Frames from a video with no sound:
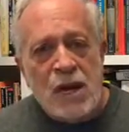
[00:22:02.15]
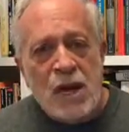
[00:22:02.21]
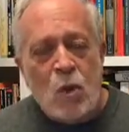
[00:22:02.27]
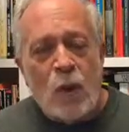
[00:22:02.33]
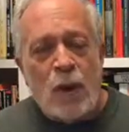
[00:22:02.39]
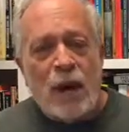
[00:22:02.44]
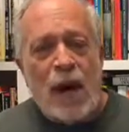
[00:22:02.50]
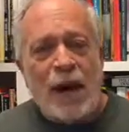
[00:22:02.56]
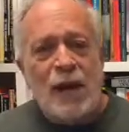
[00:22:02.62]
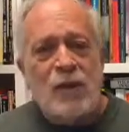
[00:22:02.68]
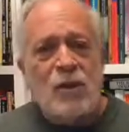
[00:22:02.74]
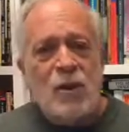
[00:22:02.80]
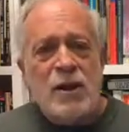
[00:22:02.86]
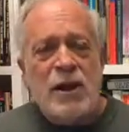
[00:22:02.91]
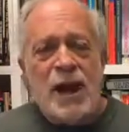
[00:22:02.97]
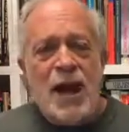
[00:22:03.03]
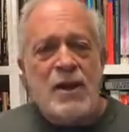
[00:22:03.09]
When I
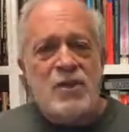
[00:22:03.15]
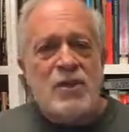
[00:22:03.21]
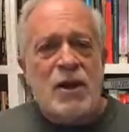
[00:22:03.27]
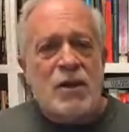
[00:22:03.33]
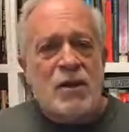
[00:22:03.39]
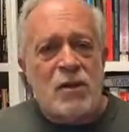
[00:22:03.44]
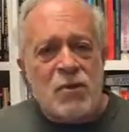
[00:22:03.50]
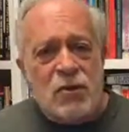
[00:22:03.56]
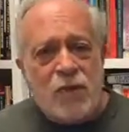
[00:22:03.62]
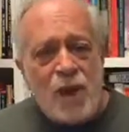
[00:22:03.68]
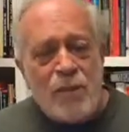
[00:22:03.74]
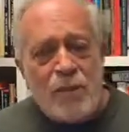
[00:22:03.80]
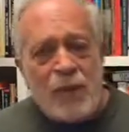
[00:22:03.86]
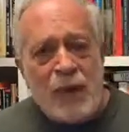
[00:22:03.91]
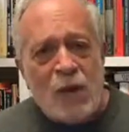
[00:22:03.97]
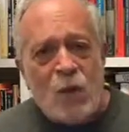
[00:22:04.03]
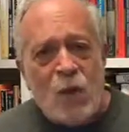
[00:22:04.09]
look at Donald
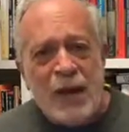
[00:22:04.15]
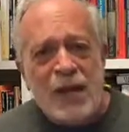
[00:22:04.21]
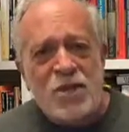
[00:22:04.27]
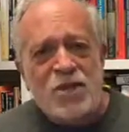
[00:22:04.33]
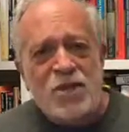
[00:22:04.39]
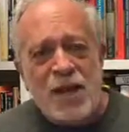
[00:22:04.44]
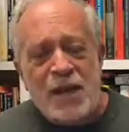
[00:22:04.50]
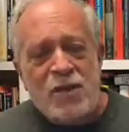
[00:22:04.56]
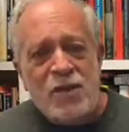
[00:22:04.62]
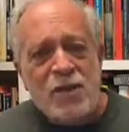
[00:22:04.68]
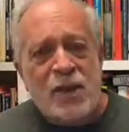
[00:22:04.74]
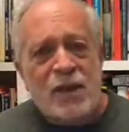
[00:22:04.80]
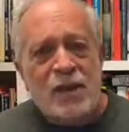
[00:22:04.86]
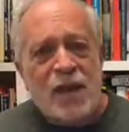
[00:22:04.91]
Trump, at what he said during